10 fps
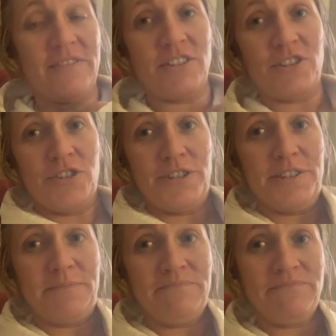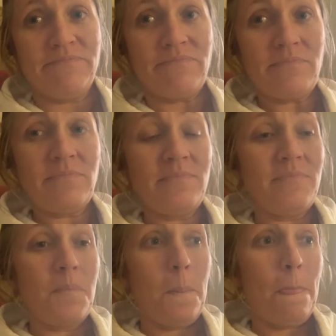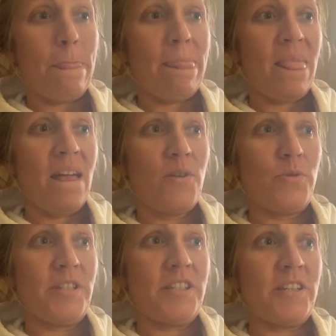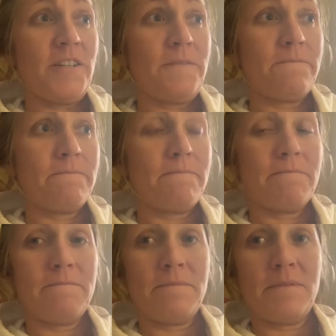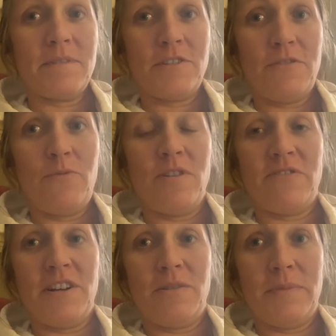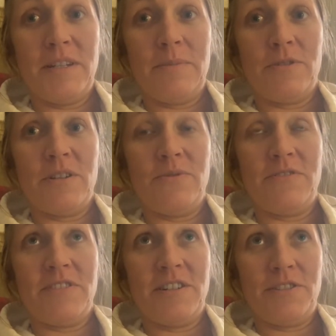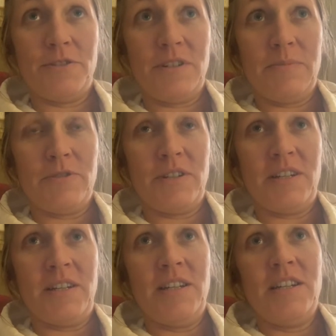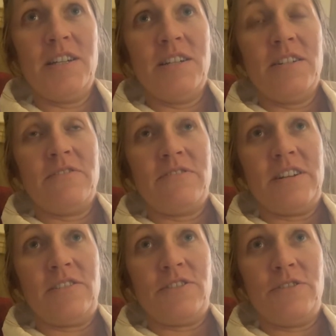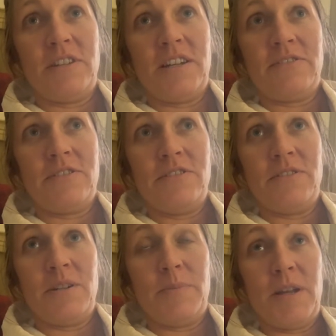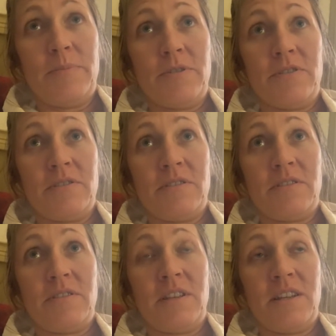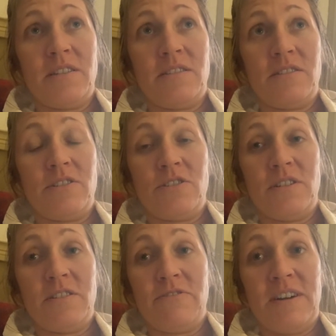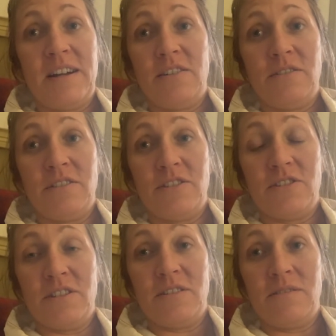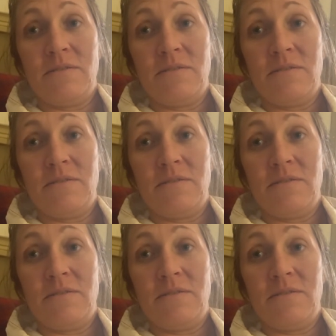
have to turn in on Wednesday. So I have one final Monday morning, one final Tuesday morning, final Tuesday afternoon and a paper thing to turn in, a file to turn in